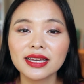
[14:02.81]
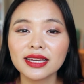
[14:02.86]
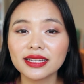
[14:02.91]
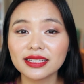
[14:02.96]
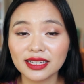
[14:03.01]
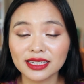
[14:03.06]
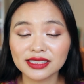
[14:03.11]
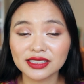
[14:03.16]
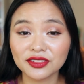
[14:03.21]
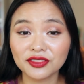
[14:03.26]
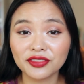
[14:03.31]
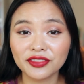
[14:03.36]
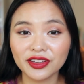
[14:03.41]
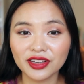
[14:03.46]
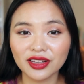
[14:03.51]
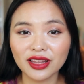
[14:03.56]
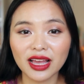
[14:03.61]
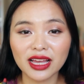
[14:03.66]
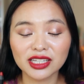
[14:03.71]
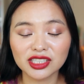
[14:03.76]
it doesn't
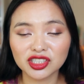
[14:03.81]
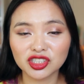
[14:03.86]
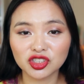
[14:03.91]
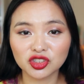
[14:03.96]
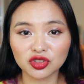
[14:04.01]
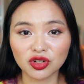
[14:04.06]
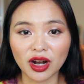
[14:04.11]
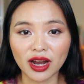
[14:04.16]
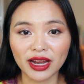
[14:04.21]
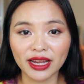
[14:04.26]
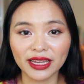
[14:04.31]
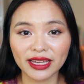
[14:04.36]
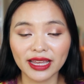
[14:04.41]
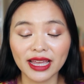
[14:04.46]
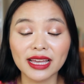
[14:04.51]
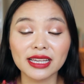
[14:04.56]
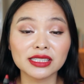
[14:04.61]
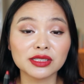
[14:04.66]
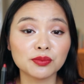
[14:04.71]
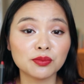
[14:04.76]
feel as drying
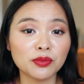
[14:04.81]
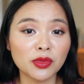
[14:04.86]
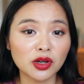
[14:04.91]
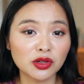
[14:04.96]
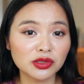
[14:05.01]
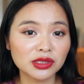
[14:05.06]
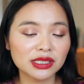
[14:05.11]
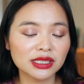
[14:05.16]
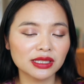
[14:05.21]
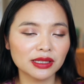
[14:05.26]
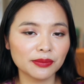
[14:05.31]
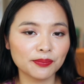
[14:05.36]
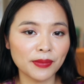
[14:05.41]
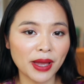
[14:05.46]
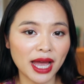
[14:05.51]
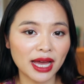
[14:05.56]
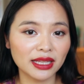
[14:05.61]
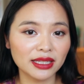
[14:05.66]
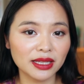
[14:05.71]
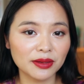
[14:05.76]
as most
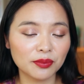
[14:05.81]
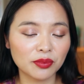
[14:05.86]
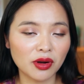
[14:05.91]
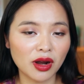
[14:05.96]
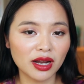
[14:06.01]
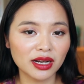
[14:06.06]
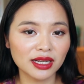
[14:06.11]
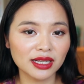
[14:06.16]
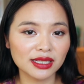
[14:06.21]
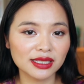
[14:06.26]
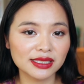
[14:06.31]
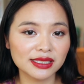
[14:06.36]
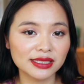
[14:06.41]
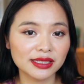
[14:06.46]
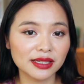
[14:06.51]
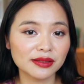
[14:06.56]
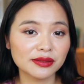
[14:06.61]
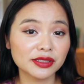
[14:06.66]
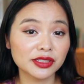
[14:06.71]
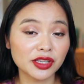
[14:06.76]
matte lip products,
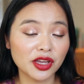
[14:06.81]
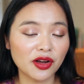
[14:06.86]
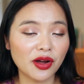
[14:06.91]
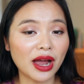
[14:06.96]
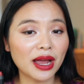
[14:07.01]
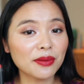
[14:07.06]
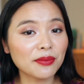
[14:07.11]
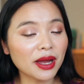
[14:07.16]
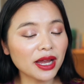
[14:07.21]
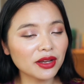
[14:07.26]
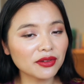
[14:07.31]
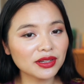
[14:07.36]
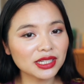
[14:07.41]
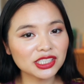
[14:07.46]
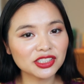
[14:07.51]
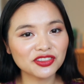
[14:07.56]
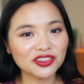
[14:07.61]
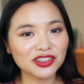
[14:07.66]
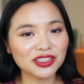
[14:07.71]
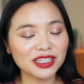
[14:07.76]
so I might
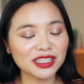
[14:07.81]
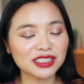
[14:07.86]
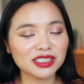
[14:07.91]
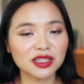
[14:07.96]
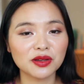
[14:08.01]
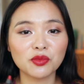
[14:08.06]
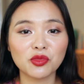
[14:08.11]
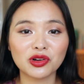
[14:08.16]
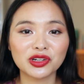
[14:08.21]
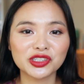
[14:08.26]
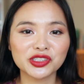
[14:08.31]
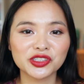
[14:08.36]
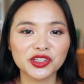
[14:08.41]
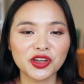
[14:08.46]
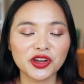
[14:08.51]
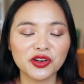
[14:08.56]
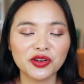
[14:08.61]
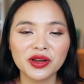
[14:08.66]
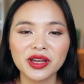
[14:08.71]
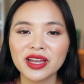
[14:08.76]
reach for this more
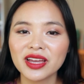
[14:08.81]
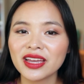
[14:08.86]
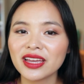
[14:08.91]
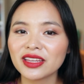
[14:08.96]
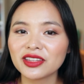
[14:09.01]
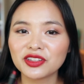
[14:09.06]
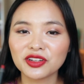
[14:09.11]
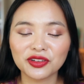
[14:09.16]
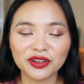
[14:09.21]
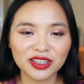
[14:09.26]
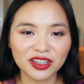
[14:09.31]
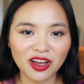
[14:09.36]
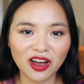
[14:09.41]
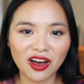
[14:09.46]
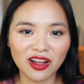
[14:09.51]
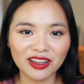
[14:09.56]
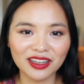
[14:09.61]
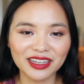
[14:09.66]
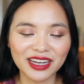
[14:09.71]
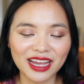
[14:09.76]
so during the
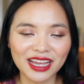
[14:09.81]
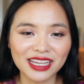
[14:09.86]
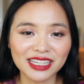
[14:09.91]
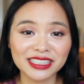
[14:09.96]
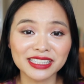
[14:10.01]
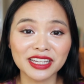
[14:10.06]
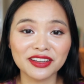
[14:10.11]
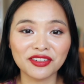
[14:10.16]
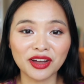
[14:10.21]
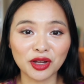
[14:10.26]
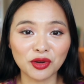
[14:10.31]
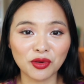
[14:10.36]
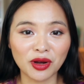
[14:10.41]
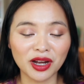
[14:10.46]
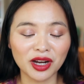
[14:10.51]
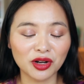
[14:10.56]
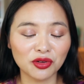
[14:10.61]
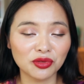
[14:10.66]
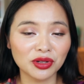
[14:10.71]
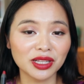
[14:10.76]
holidays if I
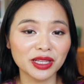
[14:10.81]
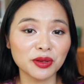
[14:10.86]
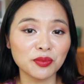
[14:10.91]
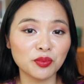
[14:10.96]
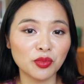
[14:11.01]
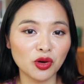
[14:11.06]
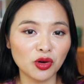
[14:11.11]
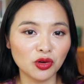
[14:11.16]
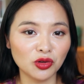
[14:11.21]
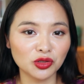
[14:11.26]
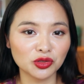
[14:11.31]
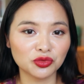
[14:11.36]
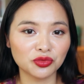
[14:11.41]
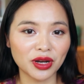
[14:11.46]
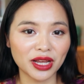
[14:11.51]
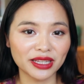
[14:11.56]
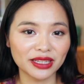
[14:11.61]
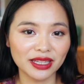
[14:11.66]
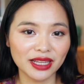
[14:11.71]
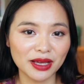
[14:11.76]
want a really bold
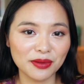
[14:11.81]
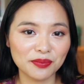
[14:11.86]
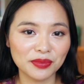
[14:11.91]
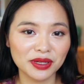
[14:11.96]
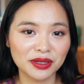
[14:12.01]
red lip.